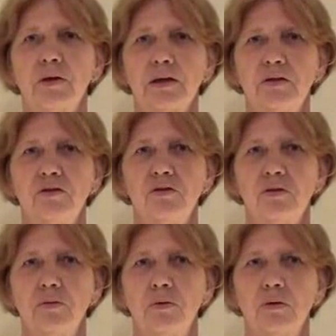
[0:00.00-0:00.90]
correctly
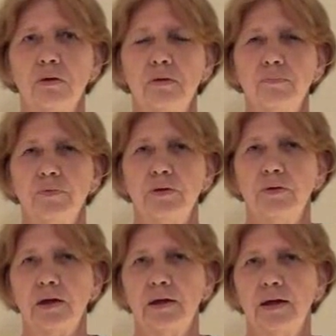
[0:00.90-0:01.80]
stored,
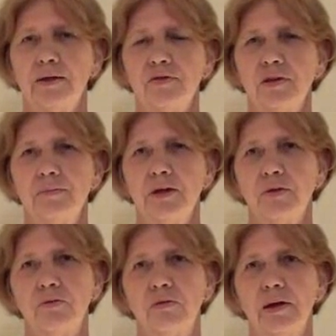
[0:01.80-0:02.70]
recognize
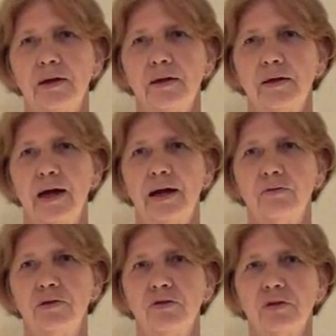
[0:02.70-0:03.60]
imminent threat and
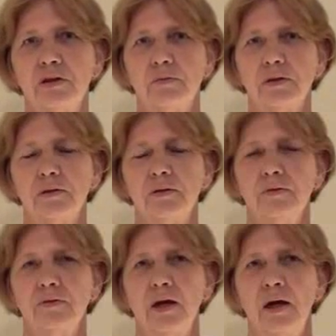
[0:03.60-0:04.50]
high-risk
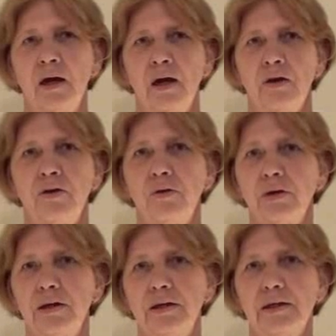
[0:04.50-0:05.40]
chemicals,
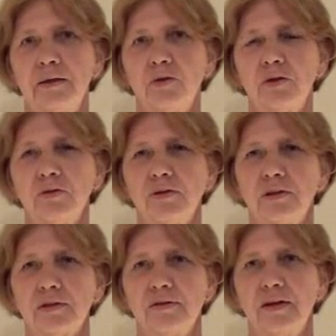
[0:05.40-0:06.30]
note any chemicals
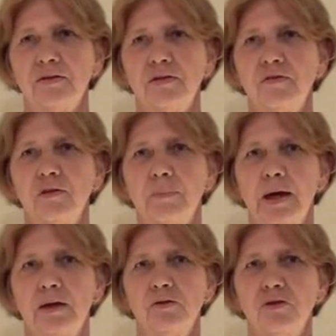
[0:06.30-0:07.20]
in excessive
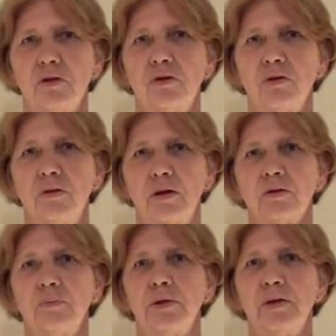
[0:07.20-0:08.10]
amounts are no
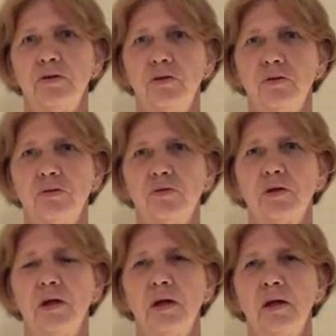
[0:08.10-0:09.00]
longer being used.